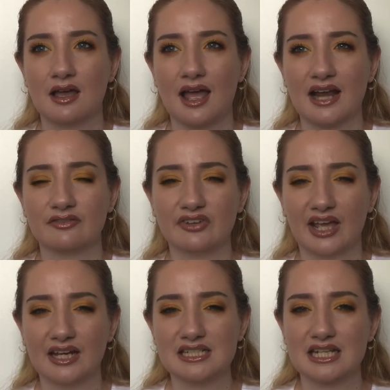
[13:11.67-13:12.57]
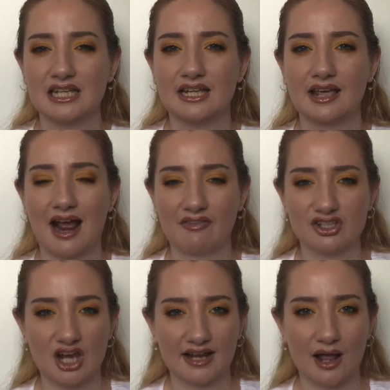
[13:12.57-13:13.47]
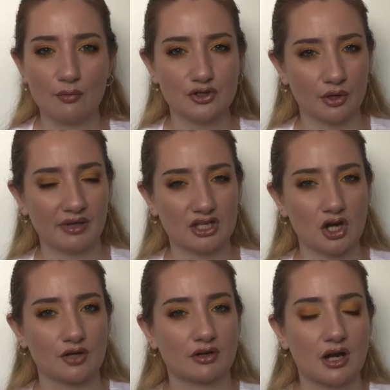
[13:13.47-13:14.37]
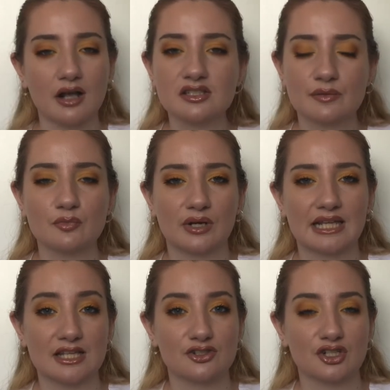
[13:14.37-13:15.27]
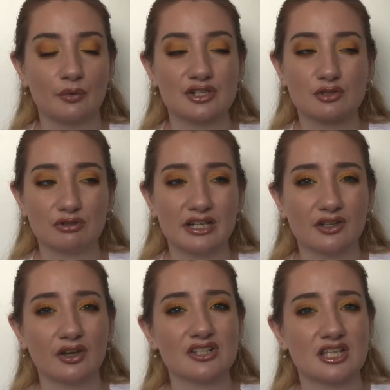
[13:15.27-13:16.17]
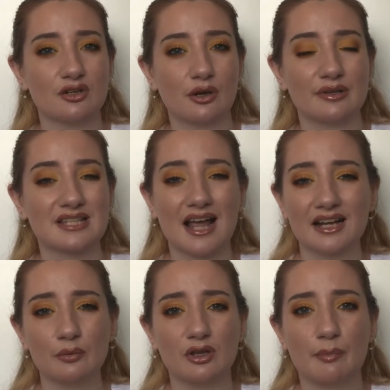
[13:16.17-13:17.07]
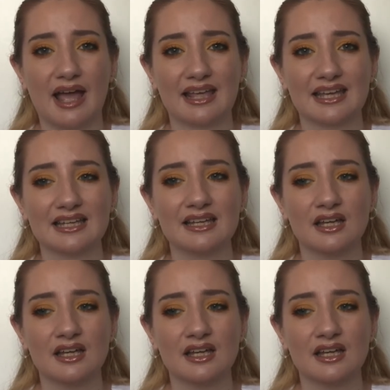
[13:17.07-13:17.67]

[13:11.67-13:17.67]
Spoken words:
and VAT at the checkout, so you don't get charged for customs when it gets to you, which is really good because then you know exactly what you're paying.